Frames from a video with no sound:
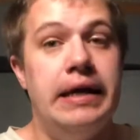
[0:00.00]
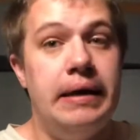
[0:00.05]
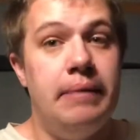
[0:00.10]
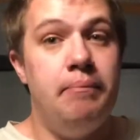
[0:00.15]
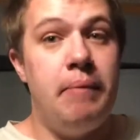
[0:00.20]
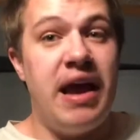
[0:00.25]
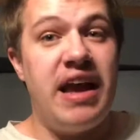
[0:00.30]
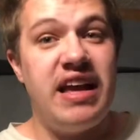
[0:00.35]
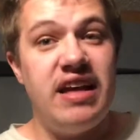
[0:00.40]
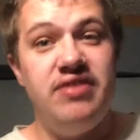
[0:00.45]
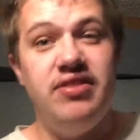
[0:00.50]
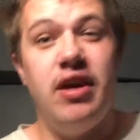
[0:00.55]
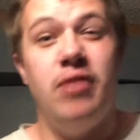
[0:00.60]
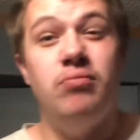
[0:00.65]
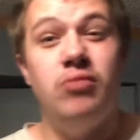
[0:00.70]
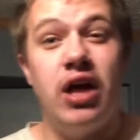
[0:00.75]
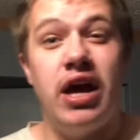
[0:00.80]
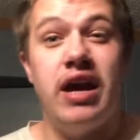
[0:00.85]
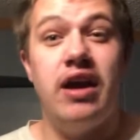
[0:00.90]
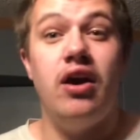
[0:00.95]
making them
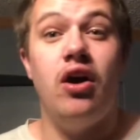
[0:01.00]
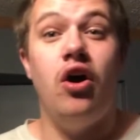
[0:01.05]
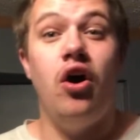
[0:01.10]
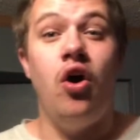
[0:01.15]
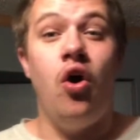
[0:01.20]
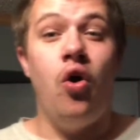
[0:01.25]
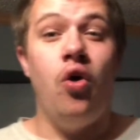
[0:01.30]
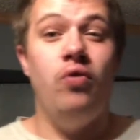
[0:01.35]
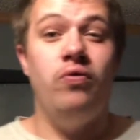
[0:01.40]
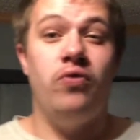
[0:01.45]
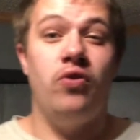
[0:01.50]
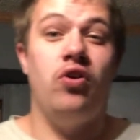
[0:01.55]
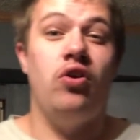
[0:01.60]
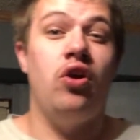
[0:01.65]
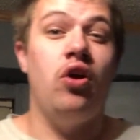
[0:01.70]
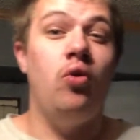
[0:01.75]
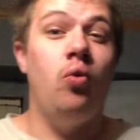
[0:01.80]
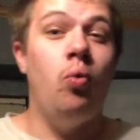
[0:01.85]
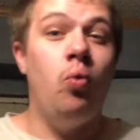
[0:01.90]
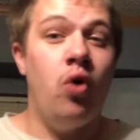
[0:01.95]
like over
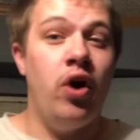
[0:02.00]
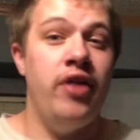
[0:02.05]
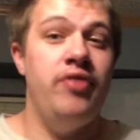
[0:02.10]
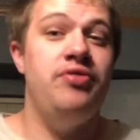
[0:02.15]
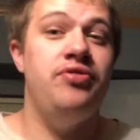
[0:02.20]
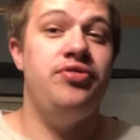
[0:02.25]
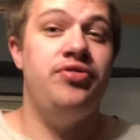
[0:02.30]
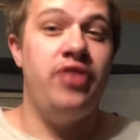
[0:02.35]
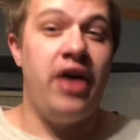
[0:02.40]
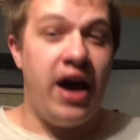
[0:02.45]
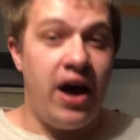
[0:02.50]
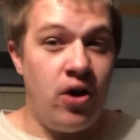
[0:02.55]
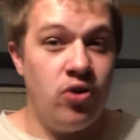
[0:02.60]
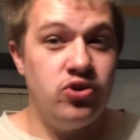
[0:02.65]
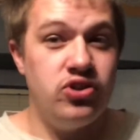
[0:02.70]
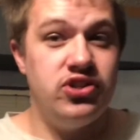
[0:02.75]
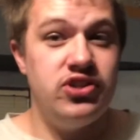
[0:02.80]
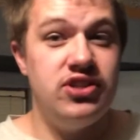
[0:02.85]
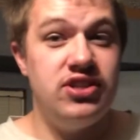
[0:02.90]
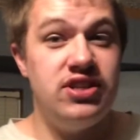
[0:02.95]

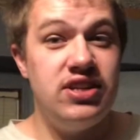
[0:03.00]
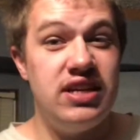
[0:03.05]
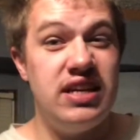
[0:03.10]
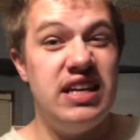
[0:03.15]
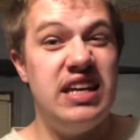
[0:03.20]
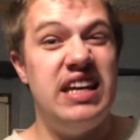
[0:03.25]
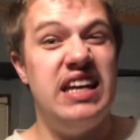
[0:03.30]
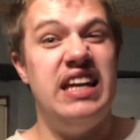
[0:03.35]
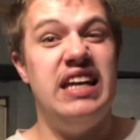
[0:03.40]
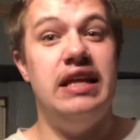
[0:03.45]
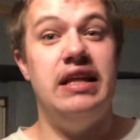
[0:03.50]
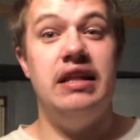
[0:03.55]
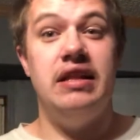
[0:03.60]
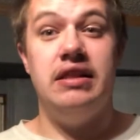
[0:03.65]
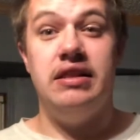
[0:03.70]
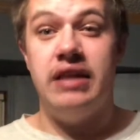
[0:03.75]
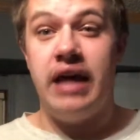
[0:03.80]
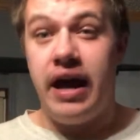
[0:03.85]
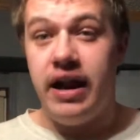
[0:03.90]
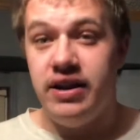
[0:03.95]
1,000,
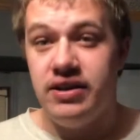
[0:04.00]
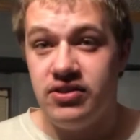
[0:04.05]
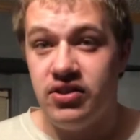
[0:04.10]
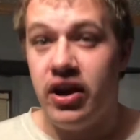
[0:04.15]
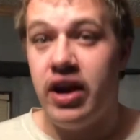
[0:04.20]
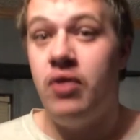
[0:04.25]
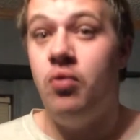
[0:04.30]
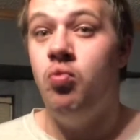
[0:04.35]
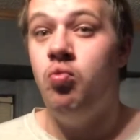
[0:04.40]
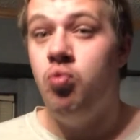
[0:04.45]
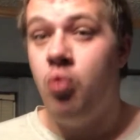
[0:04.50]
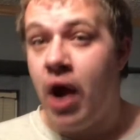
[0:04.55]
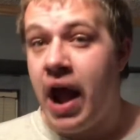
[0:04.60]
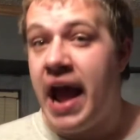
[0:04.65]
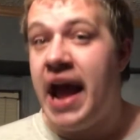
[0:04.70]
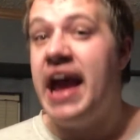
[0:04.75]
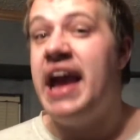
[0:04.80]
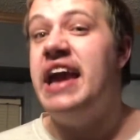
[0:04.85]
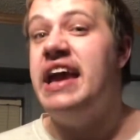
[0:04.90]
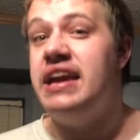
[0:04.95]
that is like
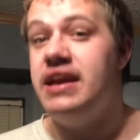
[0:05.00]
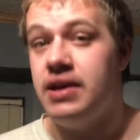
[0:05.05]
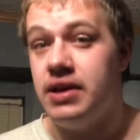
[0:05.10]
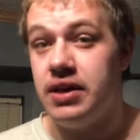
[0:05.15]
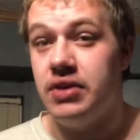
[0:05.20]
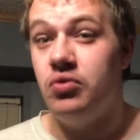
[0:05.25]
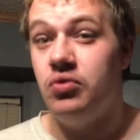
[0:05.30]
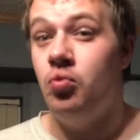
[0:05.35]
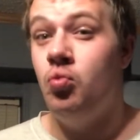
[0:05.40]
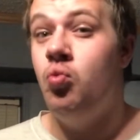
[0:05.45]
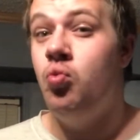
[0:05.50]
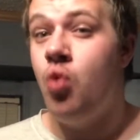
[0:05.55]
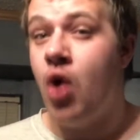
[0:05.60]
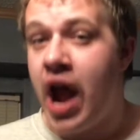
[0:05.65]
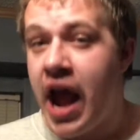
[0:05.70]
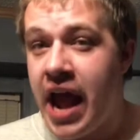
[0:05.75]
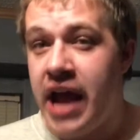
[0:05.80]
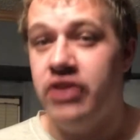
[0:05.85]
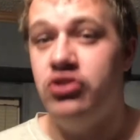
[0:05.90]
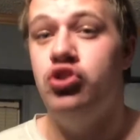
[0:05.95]
way
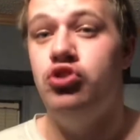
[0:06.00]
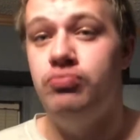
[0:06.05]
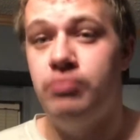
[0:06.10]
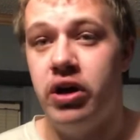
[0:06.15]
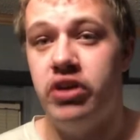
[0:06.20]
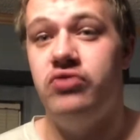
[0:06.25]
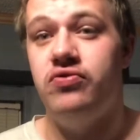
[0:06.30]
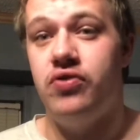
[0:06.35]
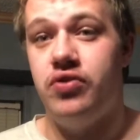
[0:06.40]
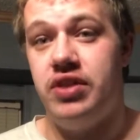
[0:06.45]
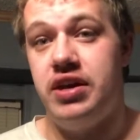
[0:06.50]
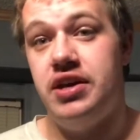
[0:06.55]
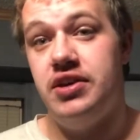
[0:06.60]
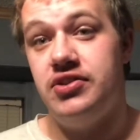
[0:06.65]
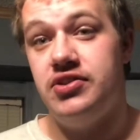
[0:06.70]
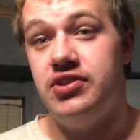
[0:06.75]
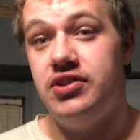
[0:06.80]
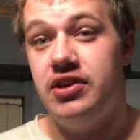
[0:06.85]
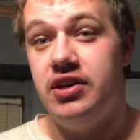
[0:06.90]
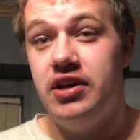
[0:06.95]
too much for
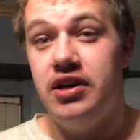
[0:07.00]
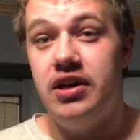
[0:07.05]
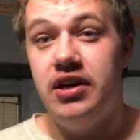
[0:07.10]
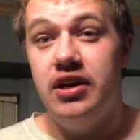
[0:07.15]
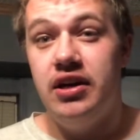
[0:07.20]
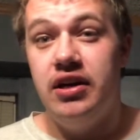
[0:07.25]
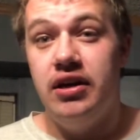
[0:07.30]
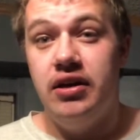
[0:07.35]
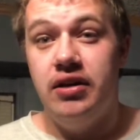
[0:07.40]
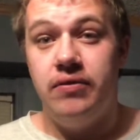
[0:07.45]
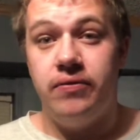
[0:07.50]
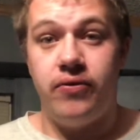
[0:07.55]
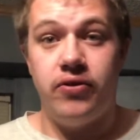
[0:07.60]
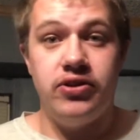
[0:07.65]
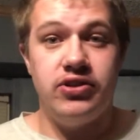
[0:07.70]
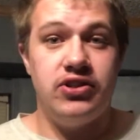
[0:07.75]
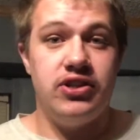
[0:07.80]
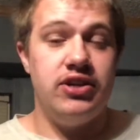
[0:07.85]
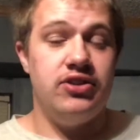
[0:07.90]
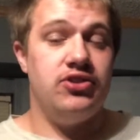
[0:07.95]
these. For
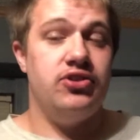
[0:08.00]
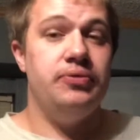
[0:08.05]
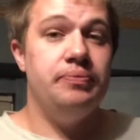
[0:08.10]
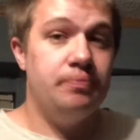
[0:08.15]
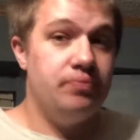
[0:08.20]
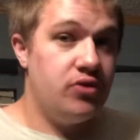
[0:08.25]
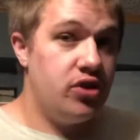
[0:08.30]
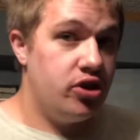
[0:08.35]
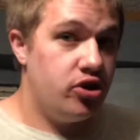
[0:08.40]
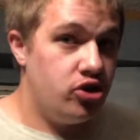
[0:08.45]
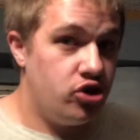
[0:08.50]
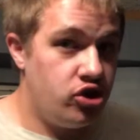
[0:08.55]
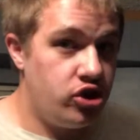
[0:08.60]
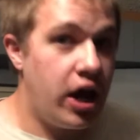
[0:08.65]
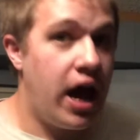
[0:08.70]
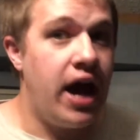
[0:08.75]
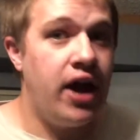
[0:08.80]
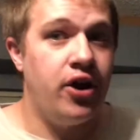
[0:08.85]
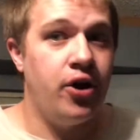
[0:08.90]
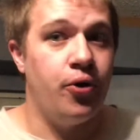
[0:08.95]
instance,
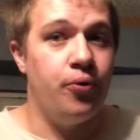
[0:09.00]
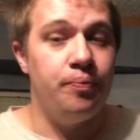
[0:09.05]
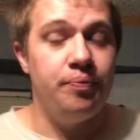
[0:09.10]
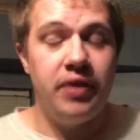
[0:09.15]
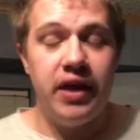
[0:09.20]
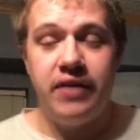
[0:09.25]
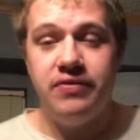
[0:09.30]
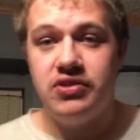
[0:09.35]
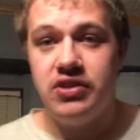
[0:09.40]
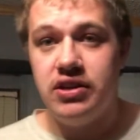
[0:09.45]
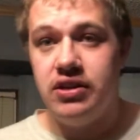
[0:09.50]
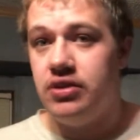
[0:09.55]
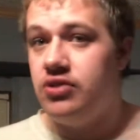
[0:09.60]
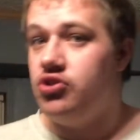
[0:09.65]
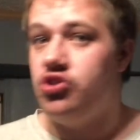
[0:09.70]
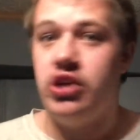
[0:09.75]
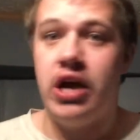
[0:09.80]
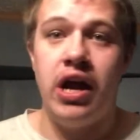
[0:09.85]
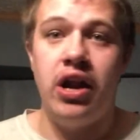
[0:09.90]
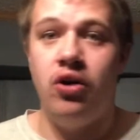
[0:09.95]
Shadow. I've seen
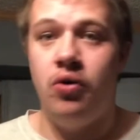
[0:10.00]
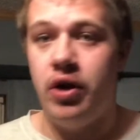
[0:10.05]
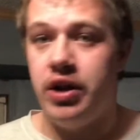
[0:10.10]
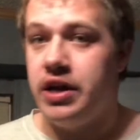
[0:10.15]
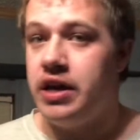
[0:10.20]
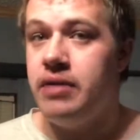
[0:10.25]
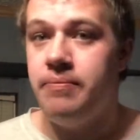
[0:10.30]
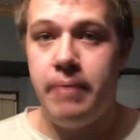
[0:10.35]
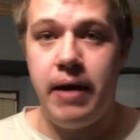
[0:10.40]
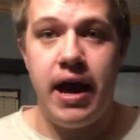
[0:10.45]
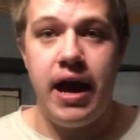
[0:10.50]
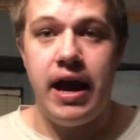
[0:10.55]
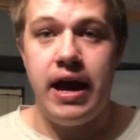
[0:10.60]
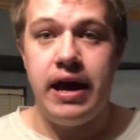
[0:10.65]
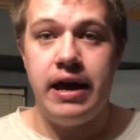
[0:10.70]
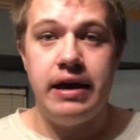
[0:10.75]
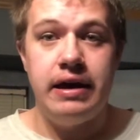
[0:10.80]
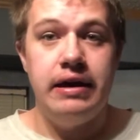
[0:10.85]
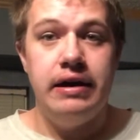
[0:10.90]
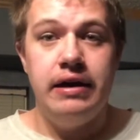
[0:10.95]
Shadow on eBay.